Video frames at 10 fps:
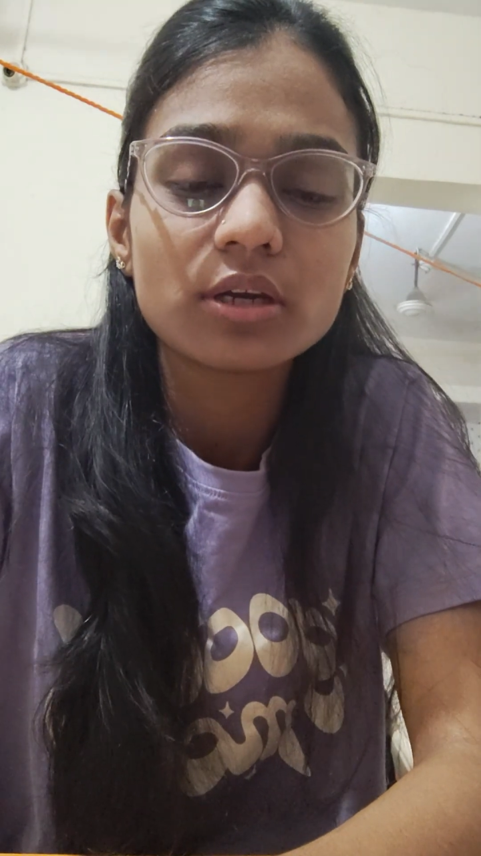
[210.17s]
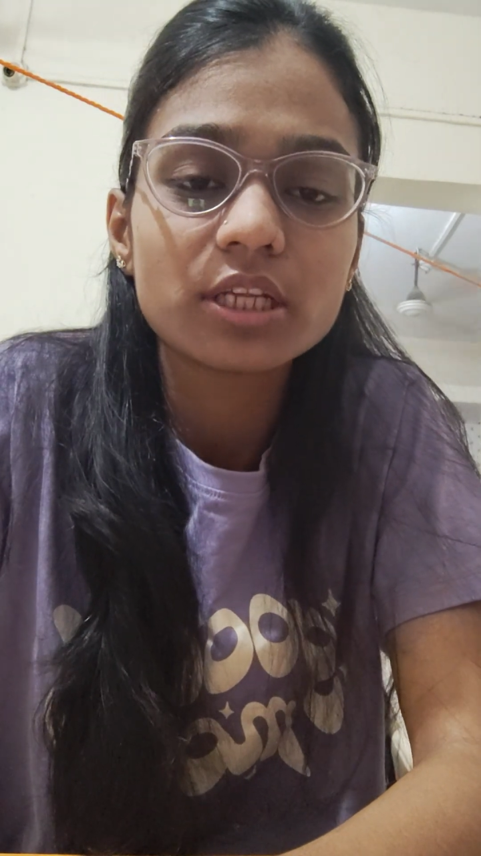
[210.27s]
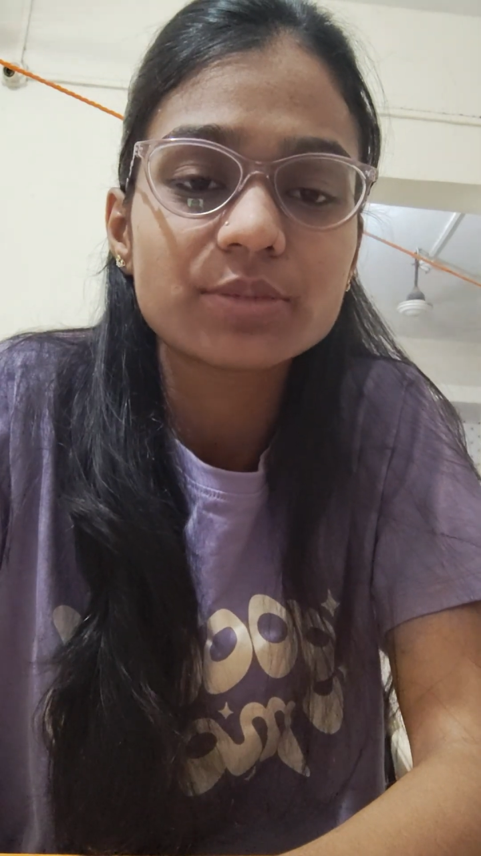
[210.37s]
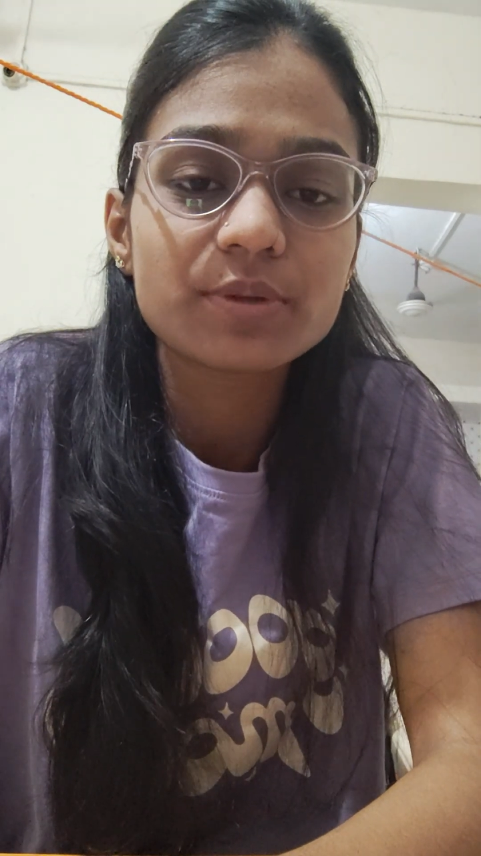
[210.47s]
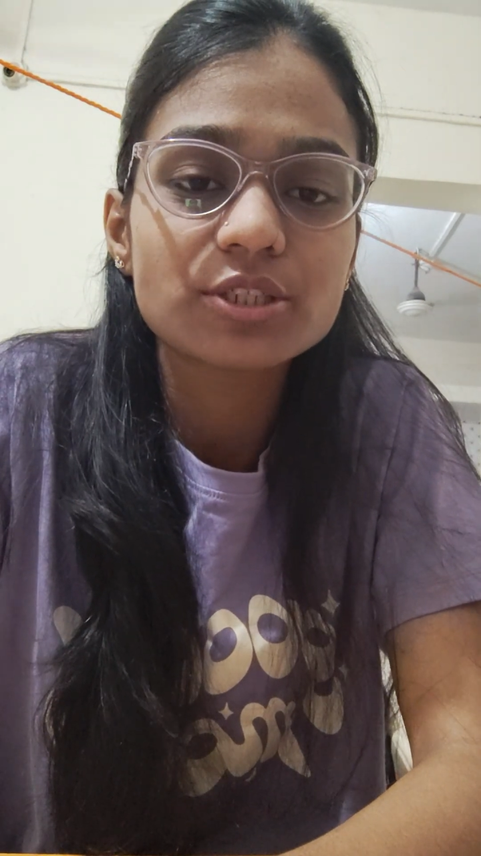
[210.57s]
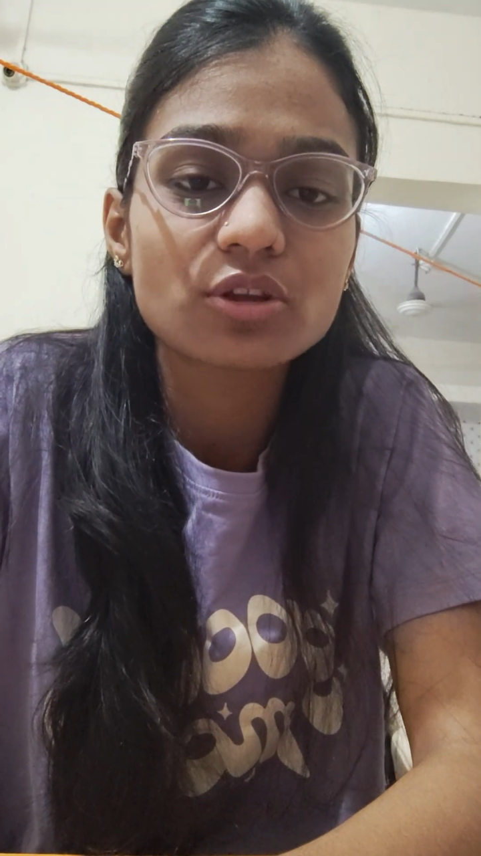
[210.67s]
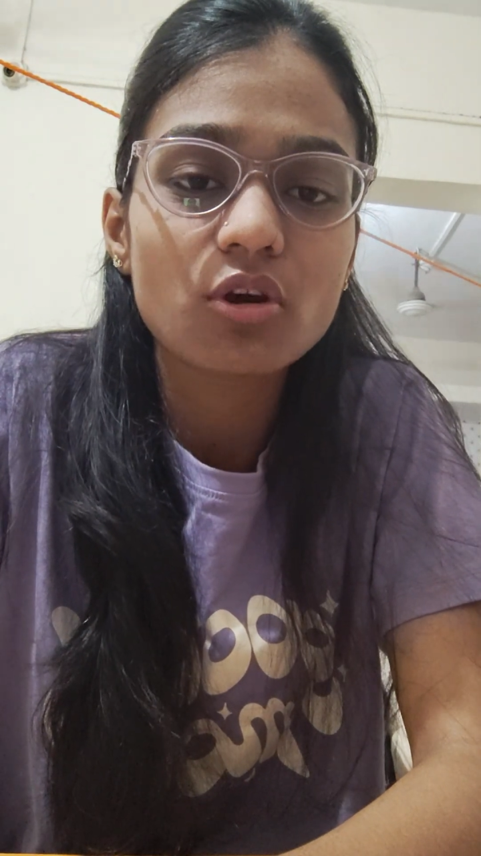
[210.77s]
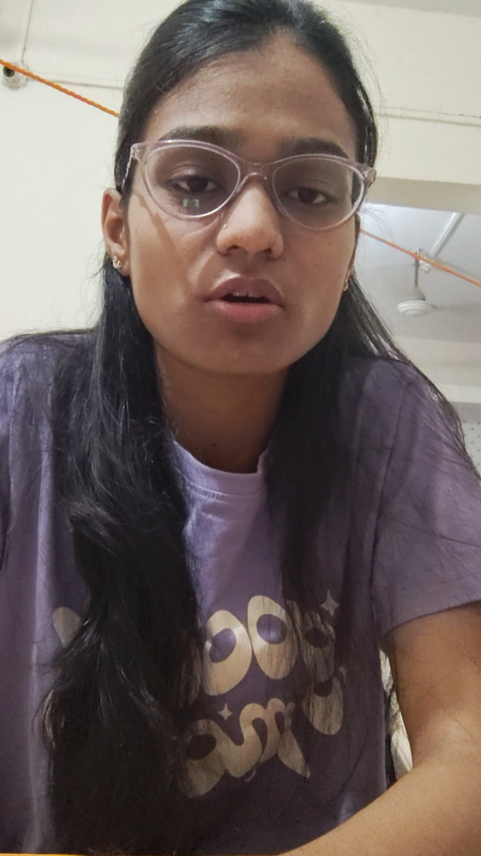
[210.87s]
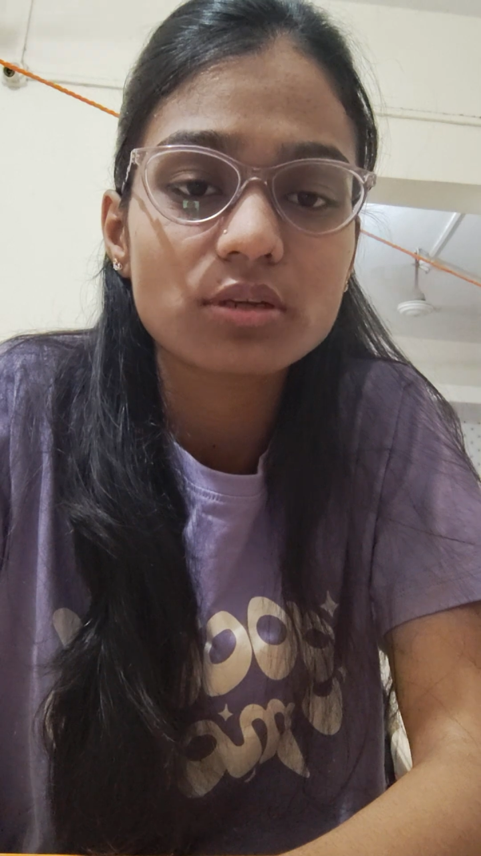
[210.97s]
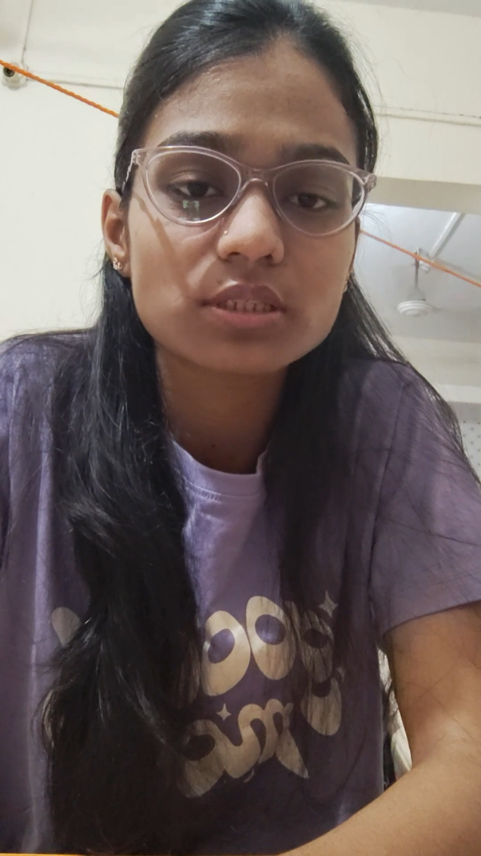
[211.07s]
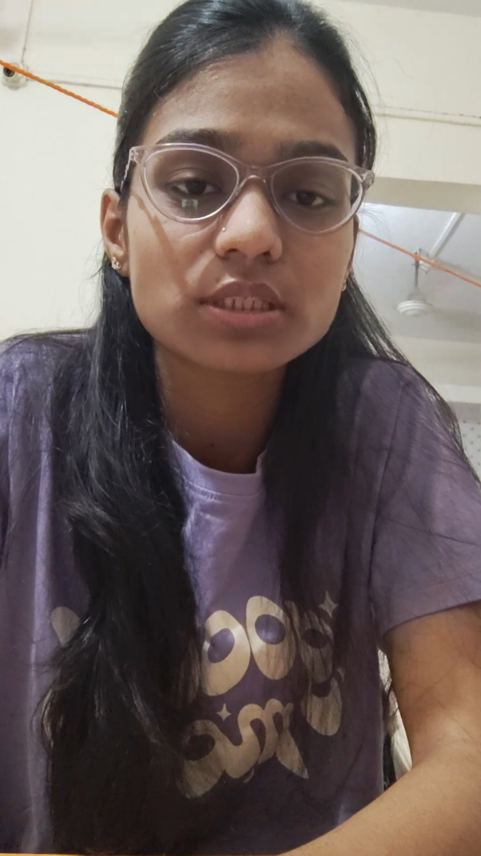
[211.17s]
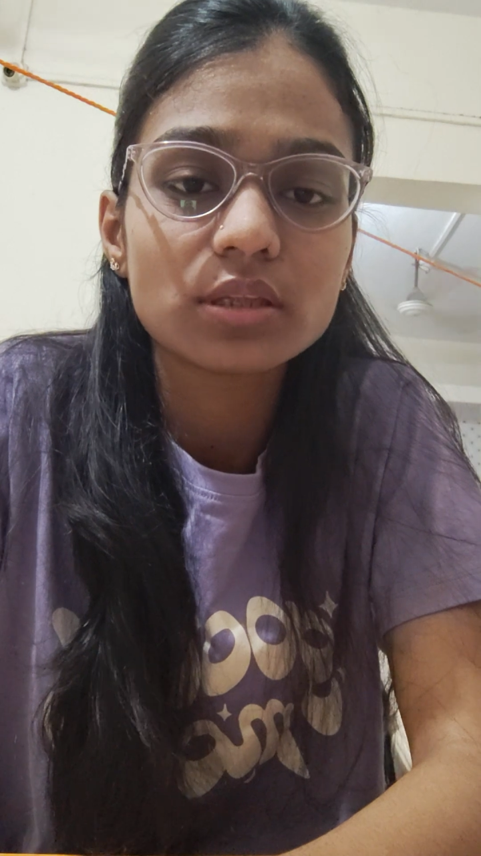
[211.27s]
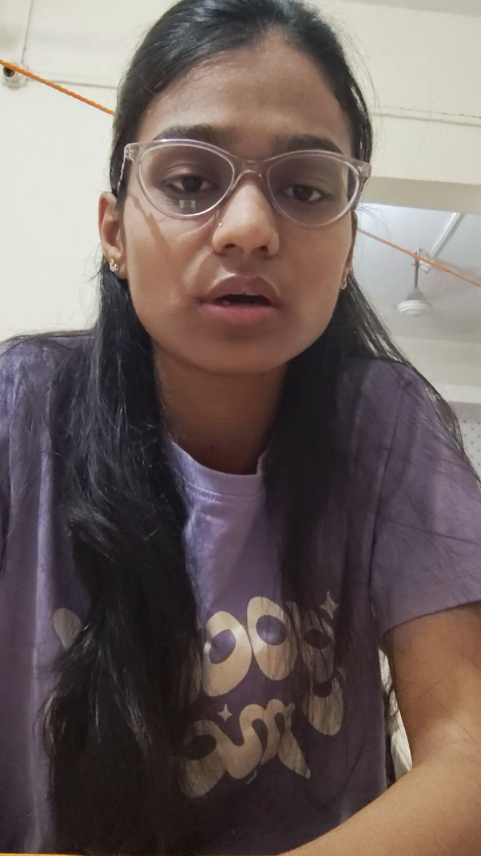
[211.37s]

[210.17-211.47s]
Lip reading: respiration occurs in